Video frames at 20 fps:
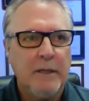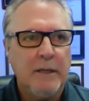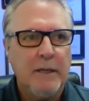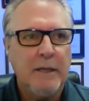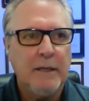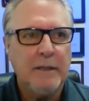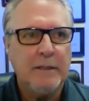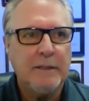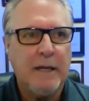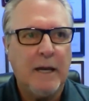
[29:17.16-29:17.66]

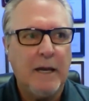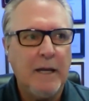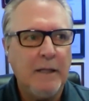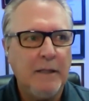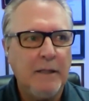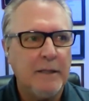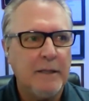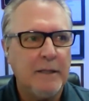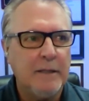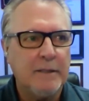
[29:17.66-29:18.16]
And it's
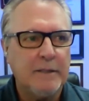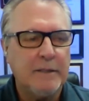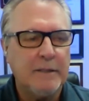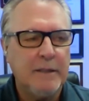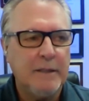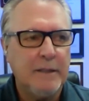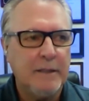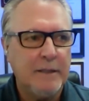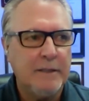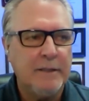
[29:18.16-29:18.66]
titled this
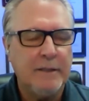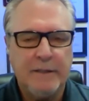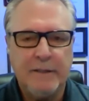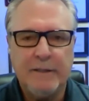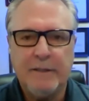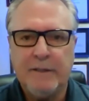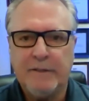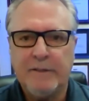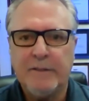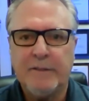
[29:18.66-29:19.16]

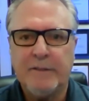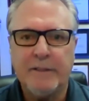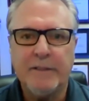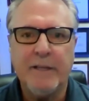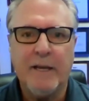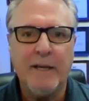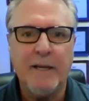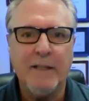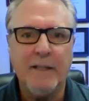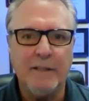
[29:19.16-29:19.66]
is the
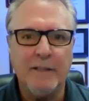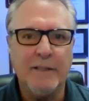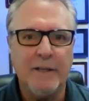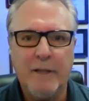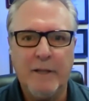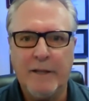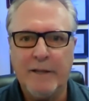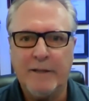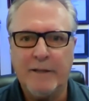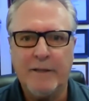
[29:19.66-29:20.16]
title,
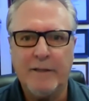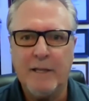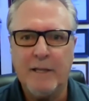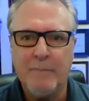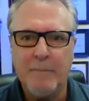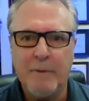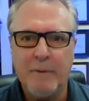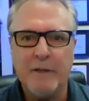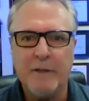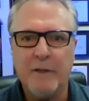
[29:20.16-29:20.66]
like
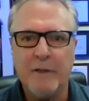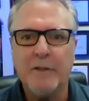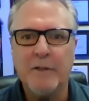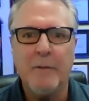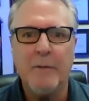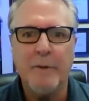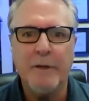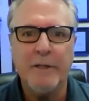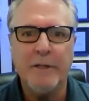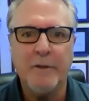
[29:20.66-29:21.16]
keeping a good
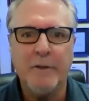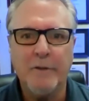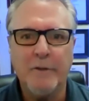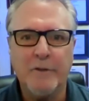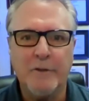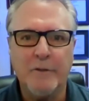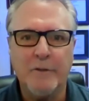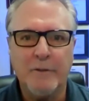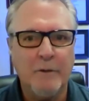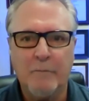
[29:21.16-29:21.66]
company
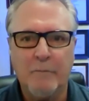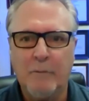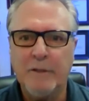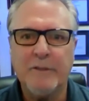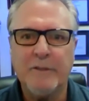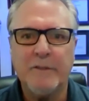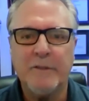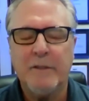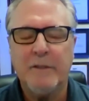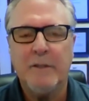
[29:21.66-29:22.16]
culture. And
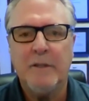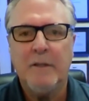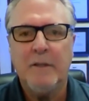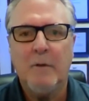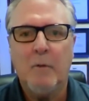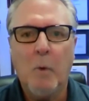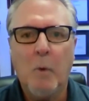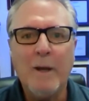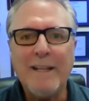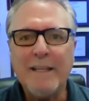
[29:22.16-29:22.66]

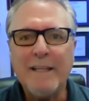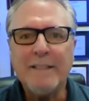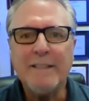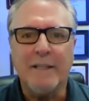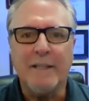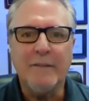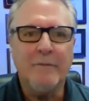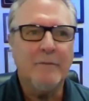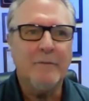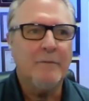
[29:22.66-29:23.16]
what is
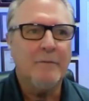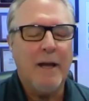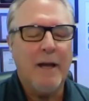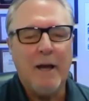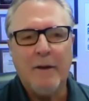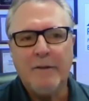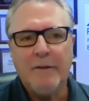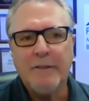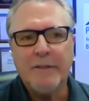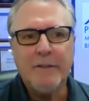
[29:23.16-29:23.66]
it?
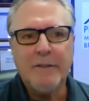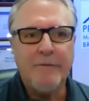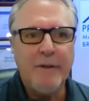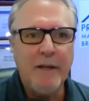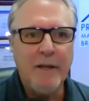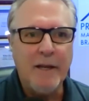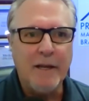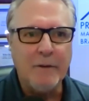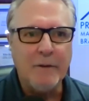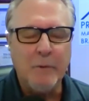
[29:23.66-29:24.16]
How does it
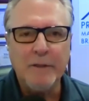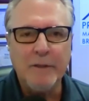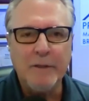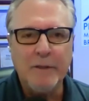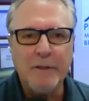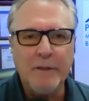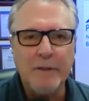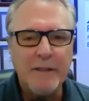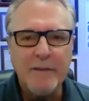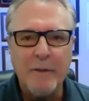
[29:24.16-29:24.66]
define? Well, it's
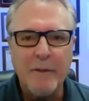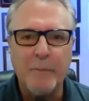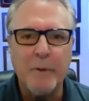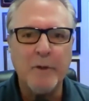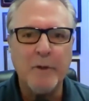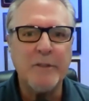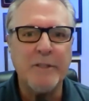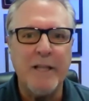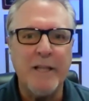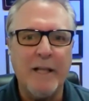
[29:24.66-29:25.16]
basically the
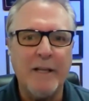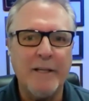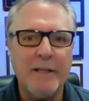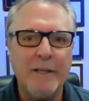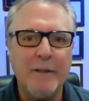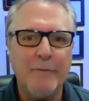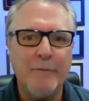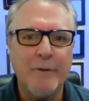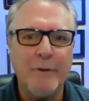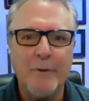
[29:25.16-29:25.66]

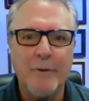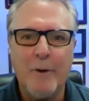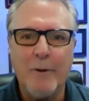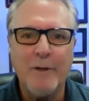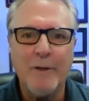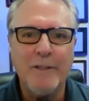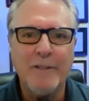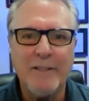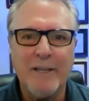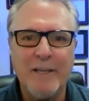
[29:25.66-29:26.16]
personality of your
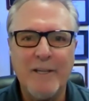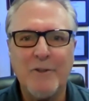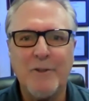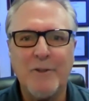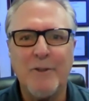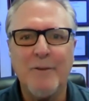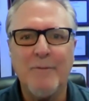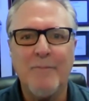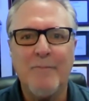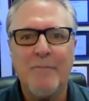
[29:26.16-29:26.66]

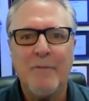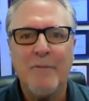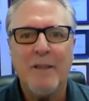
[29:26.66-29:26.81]
organization.